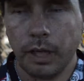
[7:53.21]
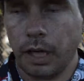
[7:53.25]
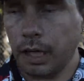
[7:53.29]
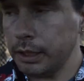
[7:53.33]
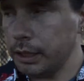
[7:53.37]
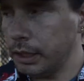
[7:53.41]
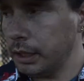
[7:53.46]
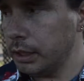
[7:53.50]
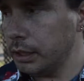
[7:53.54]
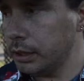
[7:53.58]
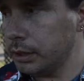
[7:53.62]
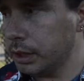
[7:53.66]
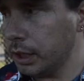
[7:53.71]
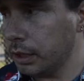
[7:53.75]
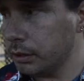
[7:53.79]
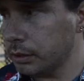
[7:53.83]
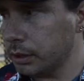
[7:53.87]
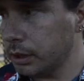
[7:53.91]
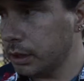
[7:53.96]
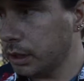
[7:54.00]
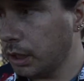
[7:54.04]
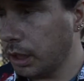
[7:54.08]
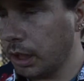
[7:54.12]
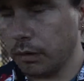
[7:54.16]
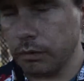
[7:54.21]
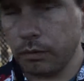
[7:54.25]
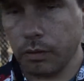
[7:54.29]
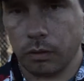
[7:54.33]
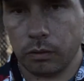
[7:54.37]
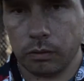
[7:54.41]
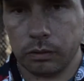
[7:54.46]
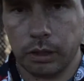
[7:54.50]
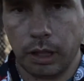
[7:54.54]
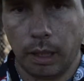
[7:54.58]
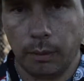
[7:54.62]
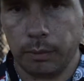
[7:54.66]
need a gel seat cover
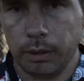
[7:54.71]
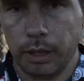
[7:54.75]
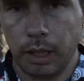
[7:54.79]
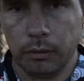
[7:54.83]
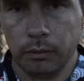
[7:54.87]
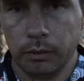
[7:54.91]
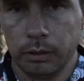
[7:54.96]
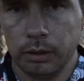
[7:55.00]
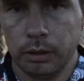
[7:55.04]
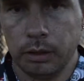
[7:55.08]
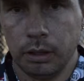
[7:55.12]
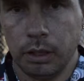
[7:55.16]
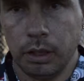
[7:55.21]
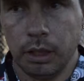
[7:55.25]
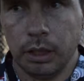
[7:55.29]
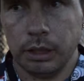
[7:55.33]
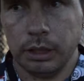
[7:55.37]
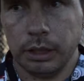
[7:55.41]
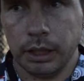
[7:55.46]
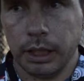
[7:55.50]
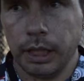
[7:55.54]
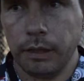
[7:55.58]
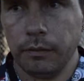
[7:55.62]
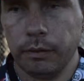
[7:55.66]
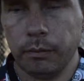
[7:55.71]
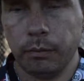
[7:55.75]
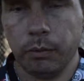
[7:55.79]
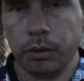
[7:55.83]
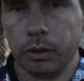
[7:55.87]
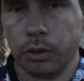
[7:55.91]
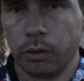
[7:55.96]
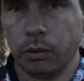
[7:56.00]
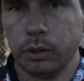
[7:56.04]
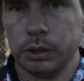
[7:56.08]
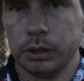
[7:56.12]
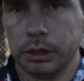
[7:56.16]
over top of that one to give it more
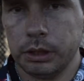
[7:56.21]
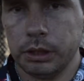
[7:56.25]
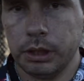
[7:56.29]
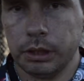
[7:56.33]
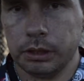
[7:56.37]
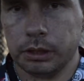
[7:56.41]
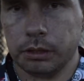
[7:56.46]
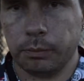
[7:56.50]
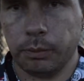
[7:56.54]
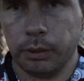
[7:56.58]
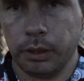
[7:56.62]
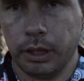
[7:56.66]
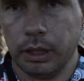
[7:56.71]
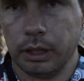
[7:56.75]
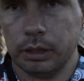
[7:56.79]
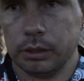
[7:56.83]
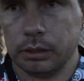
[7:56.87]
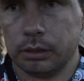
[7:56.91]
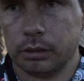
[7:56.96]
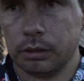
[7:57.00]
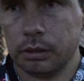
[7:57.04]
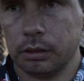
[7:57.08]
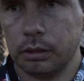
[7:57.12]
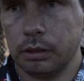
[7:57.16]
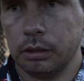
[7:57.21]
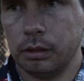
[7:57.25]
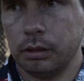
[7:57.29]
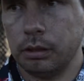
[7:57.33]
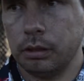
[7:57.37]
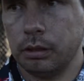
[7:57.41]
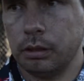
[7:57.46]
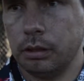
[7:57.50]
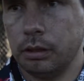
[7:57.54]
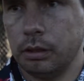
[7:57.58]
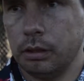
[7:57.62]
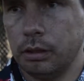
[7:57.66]
cushiness, because
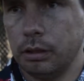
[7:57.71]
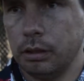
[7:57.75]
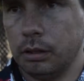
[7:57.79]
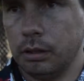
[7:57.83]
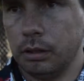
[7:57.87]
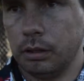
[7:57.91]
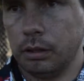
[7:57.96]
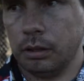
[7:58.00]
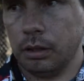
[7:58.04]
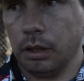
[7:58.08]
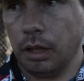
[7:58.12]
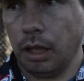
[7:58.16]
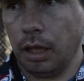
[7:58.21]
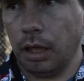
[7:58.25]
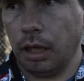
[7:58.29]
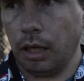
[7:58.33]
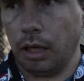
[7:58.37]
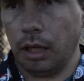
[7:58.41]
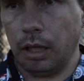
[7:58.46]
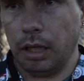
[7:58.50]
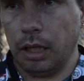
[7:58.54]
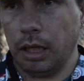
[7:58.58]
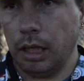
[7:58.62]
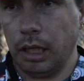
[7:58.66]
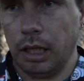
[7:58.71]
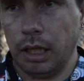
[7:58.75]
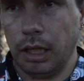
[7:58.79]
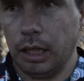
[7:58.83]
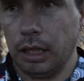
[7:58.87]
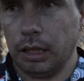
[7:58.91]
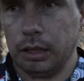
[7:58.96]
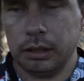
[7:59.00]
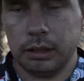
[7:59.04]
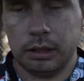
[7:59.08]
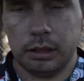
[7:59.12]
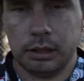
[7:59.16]

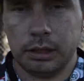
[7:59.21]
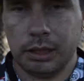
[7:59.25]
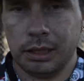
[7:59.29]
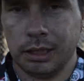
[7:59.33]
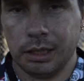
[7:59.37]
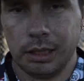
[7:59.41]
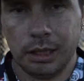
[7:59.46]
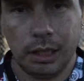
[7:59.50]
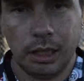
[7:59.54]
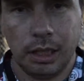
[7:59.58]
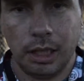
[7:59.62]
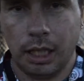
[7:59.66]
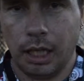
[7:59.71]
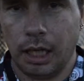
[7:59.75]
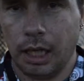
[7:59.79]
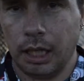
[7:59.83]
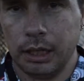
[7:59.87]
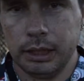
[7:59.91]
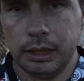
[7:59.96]
I